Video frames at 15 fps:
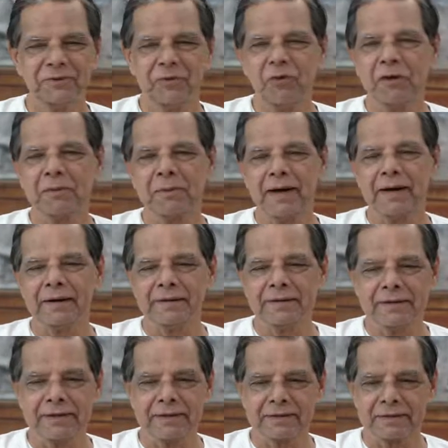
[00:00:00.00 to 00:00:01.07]
Overmind
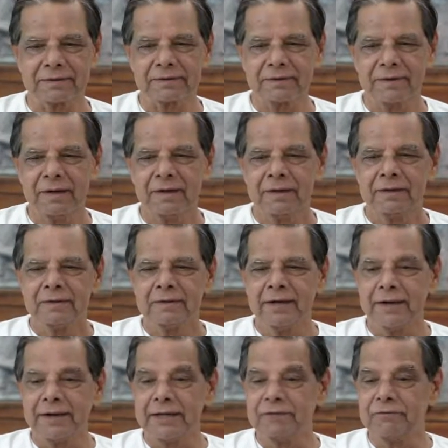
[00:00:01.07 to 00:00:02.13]
creation.
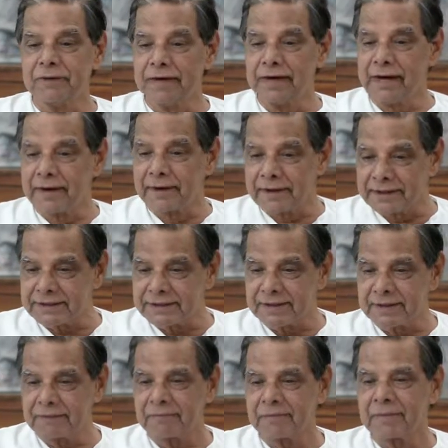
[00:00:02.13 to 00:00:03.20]
It is very
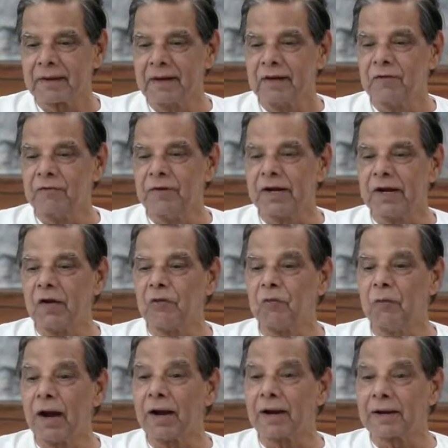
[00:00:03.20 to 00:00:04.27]
interesting.
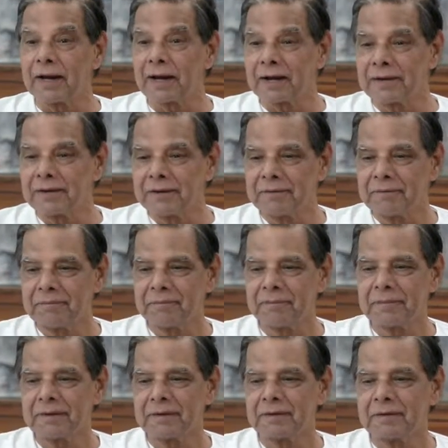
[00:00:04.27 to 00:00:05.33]
Very well done.
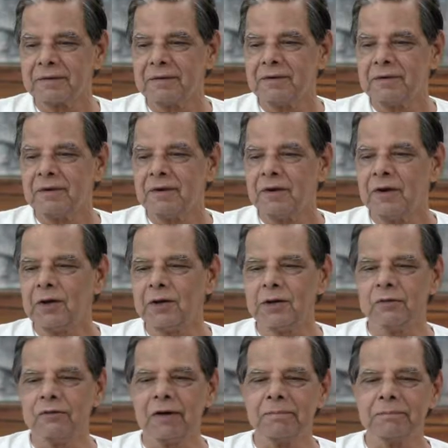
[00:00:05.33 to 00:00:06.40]

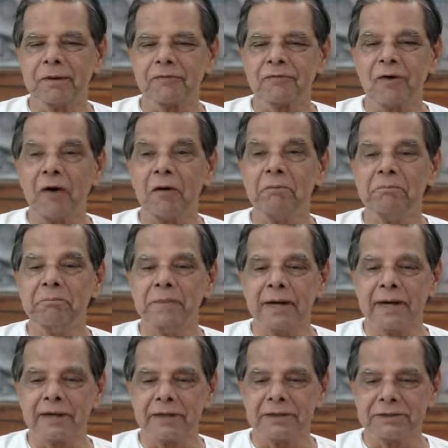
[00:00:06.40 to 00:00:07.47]
You will perform
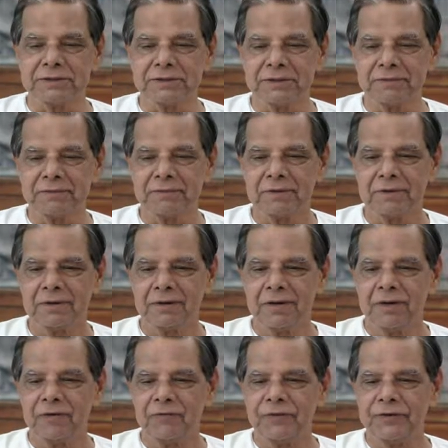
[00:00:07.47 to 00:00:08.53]
miracles
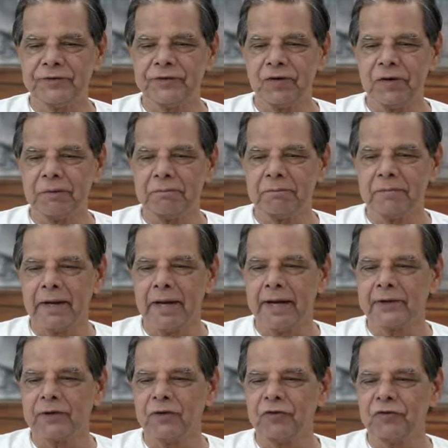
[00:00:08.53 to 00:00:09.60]
which will
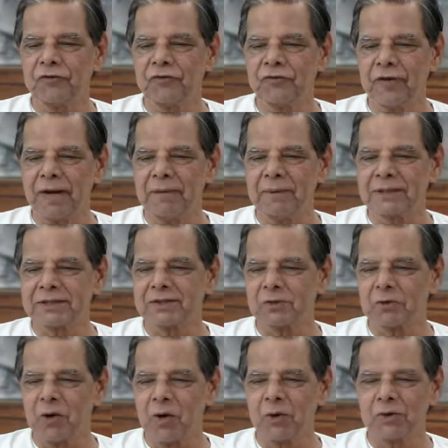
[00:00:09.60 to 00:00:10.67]
make you famous
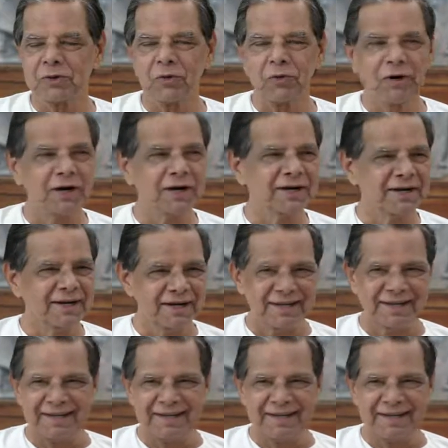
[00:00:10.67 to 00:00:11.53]
throughout the world.